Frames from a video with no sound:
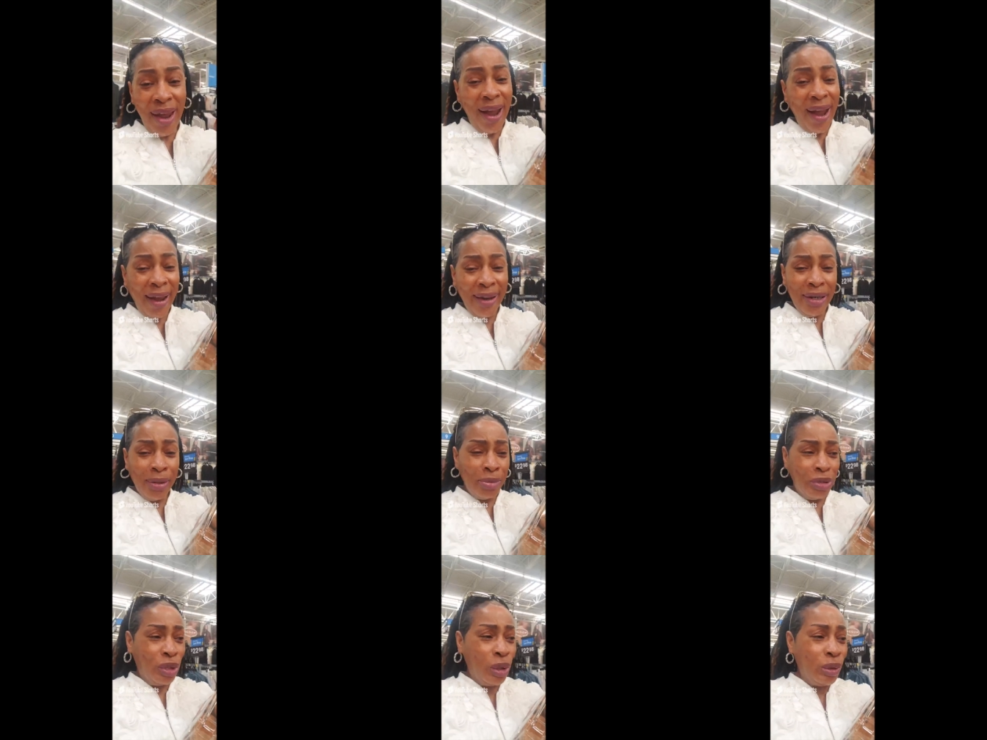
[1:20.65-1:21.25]
I
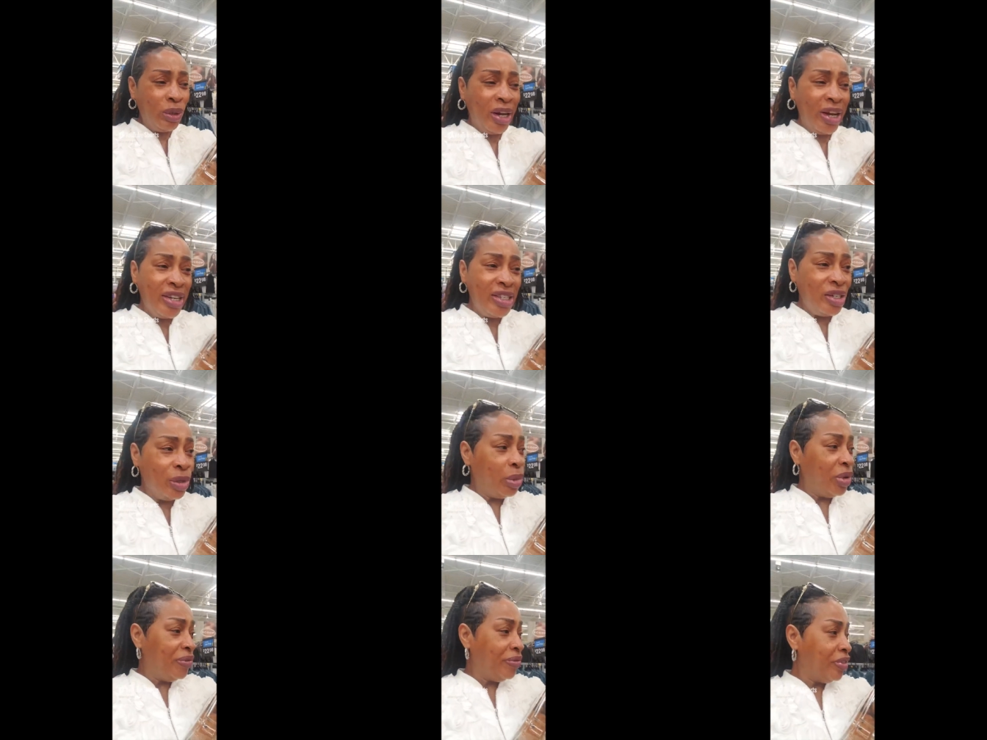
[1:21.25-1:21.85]
am so
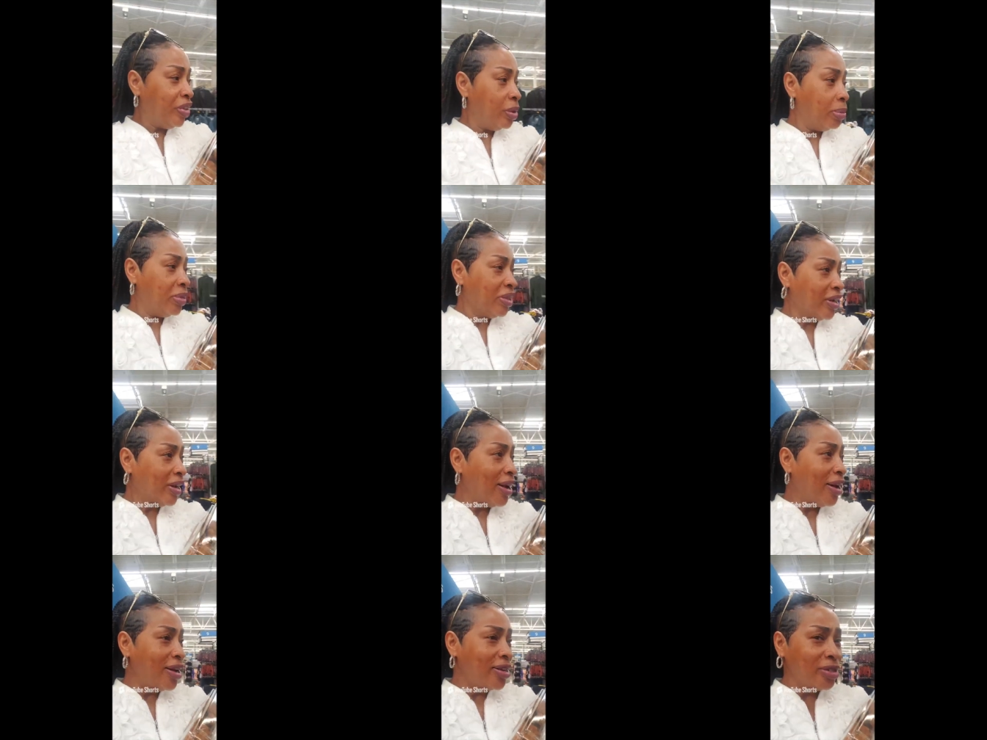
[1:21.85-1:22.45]
lazy with filming,
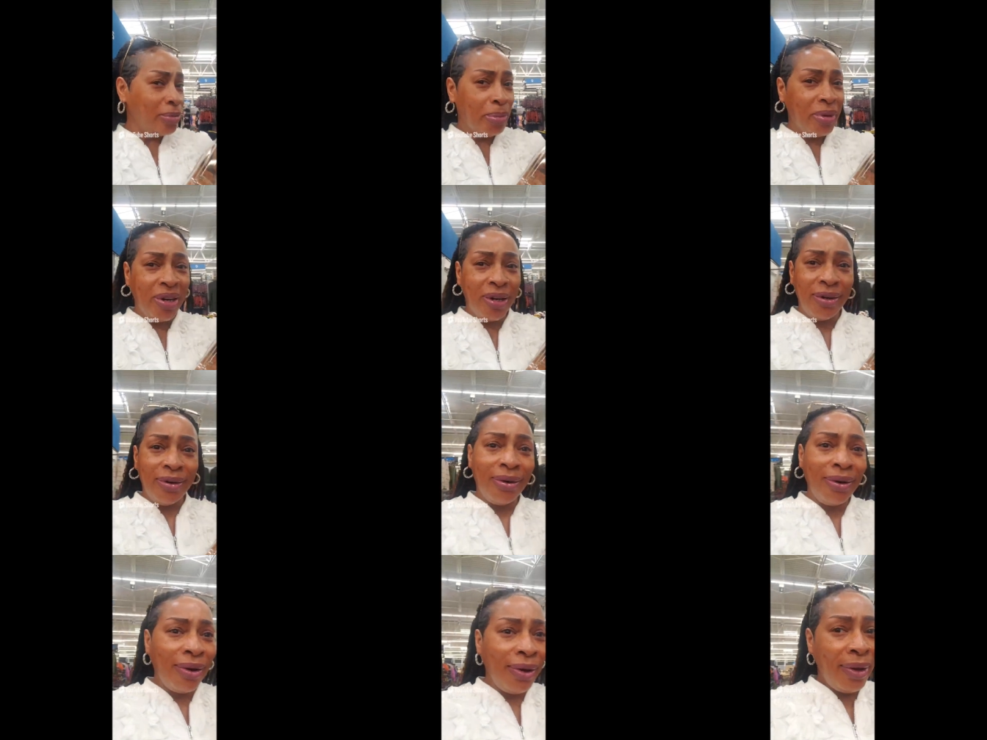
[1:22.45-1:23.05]
guys,
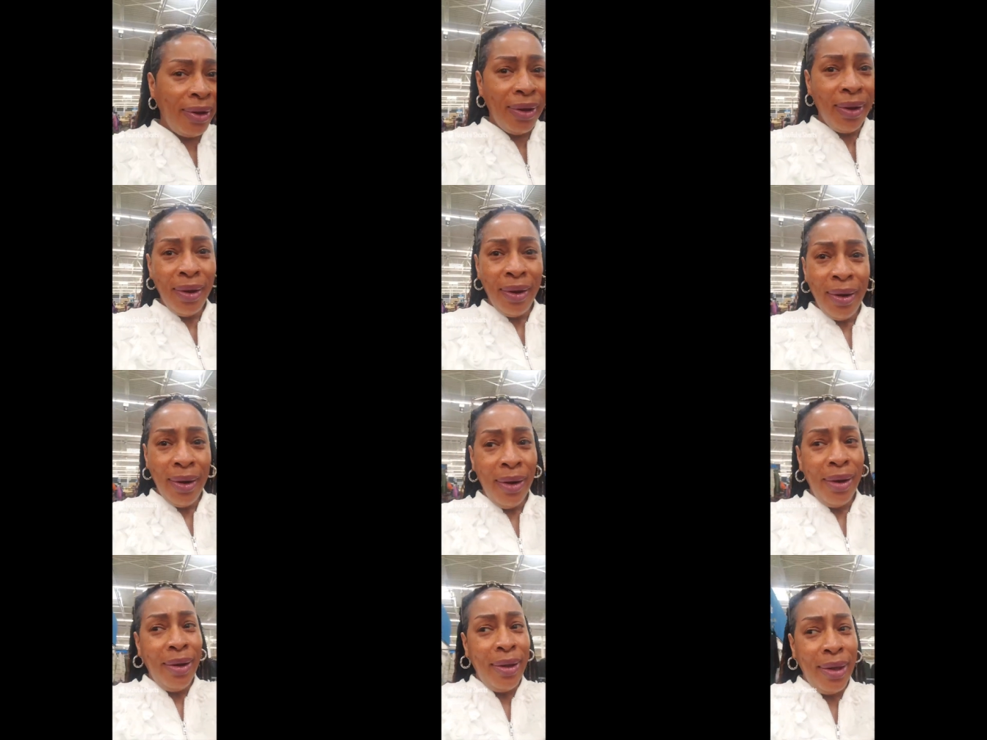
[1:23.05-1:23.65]
but
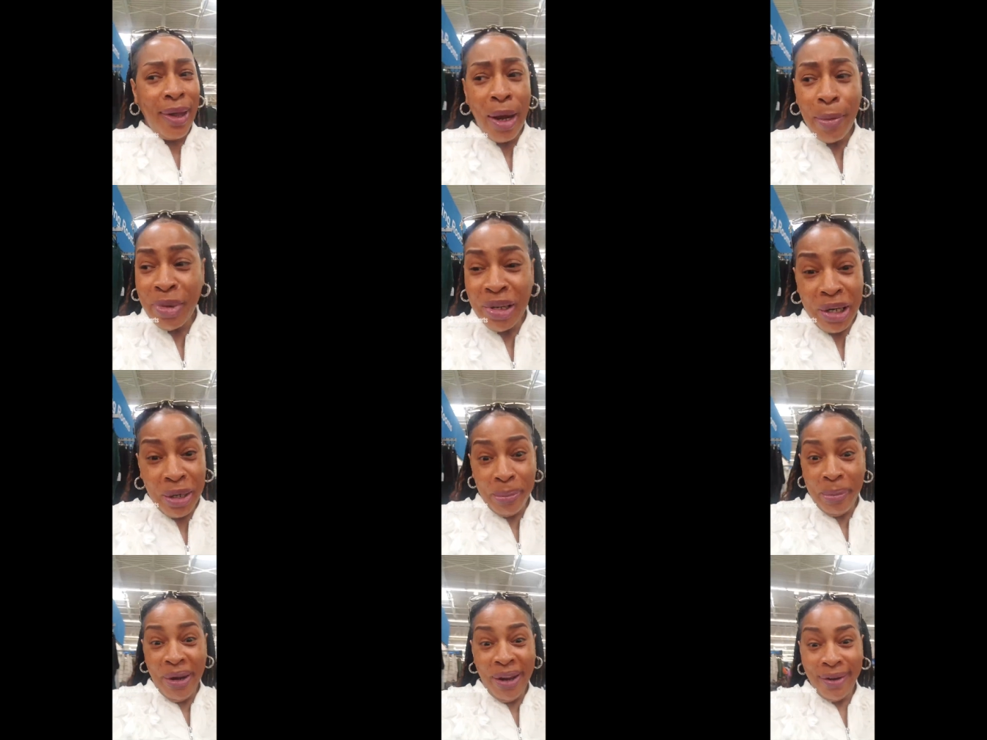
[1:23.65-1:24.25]
I'm gonna
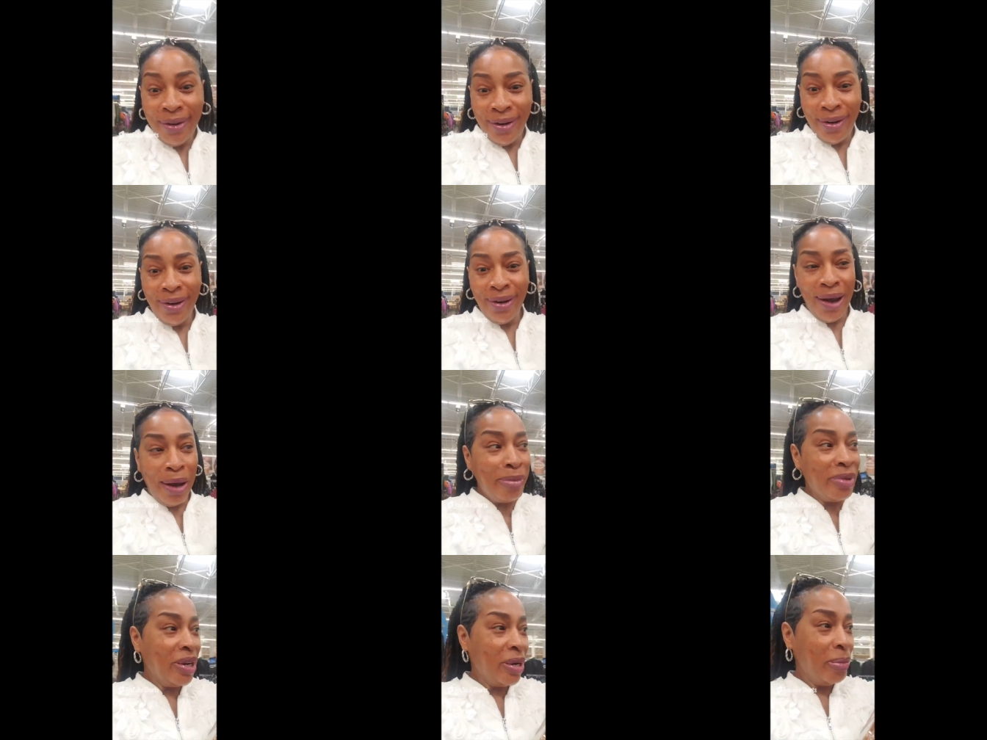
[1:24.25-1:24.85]
get better.
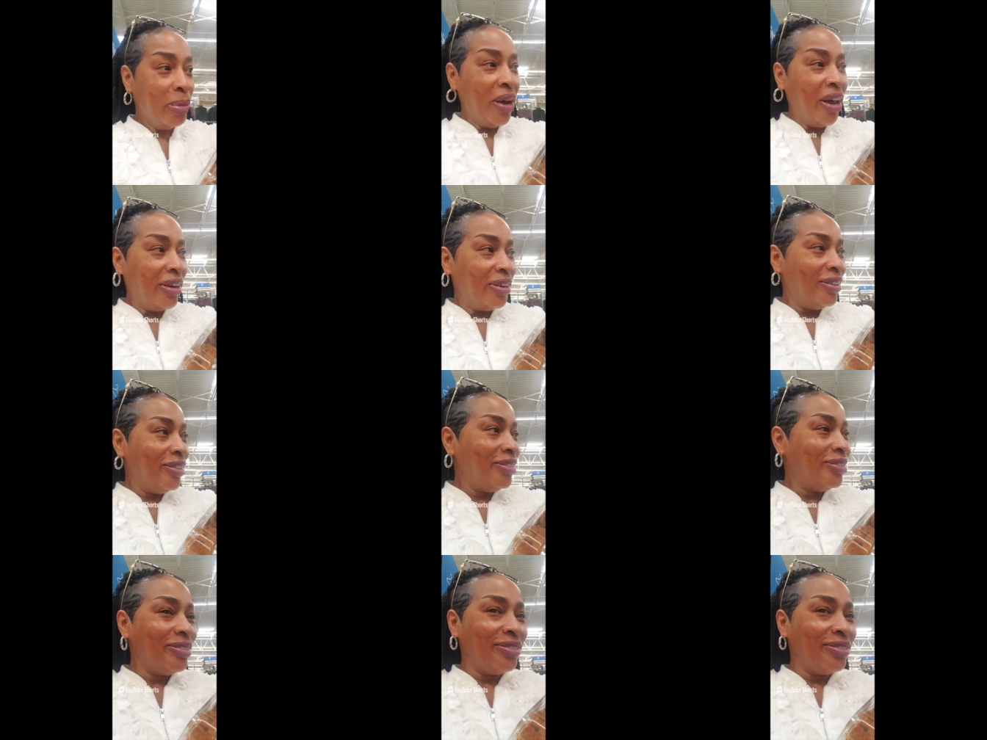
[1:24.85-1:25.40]
I'm gonna get better.